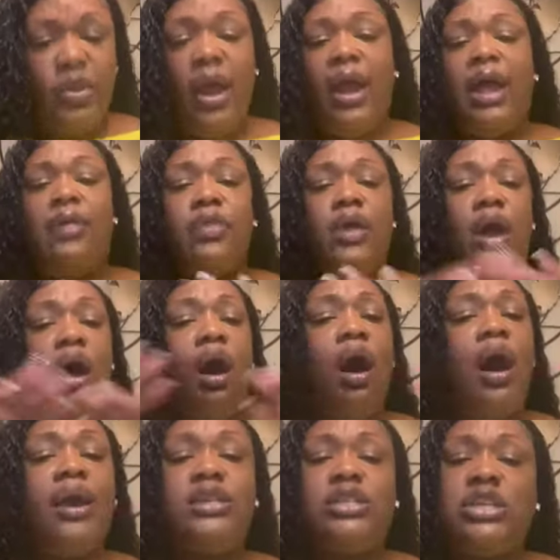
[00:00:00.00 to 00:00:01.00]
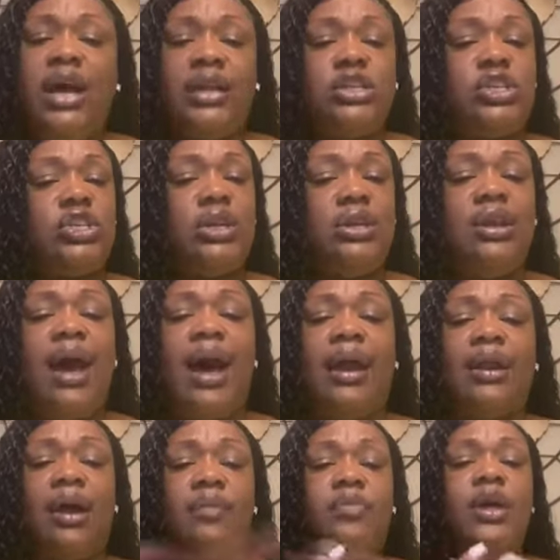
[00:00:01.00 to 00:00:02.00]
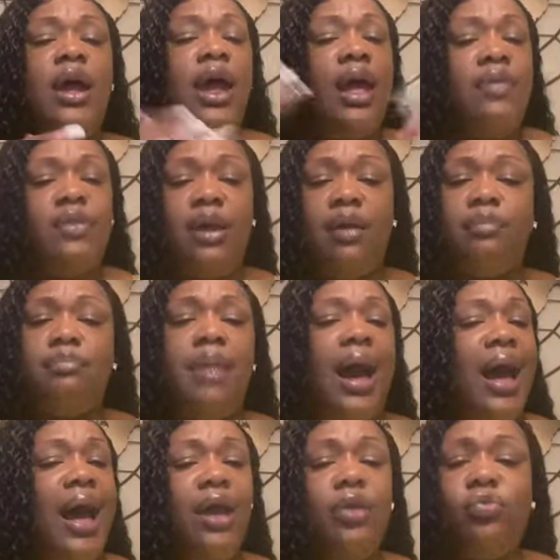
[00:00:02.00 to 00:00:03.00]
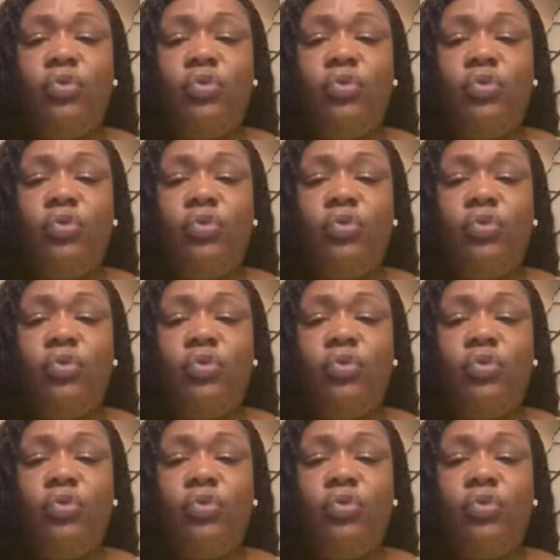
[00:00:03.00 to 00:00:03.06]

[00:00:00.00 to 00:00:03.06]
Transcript: and their heart touched tonight um, and their mind